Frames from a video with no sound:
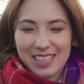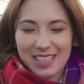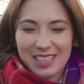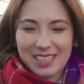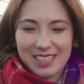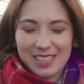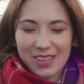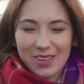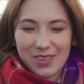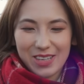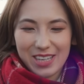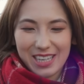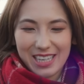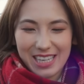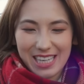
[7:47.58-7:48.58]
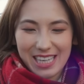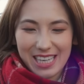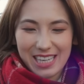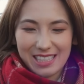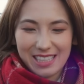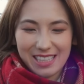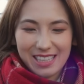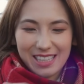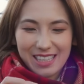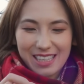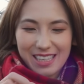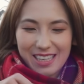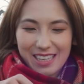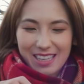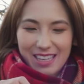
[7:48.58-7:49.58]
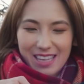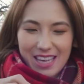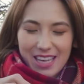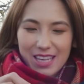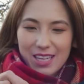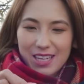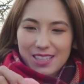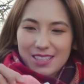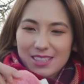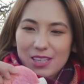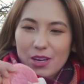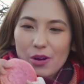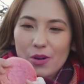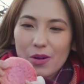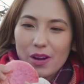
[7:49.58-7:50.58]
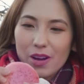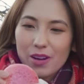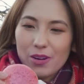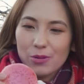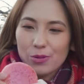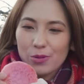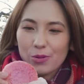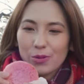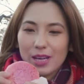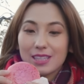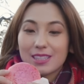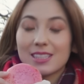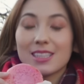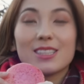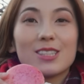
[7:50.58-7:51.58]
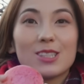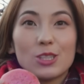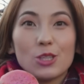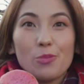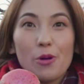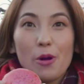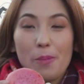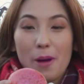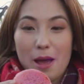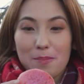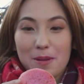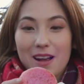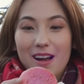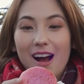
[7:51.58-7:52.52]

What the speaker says: looks so good. So, ooh, it's super piping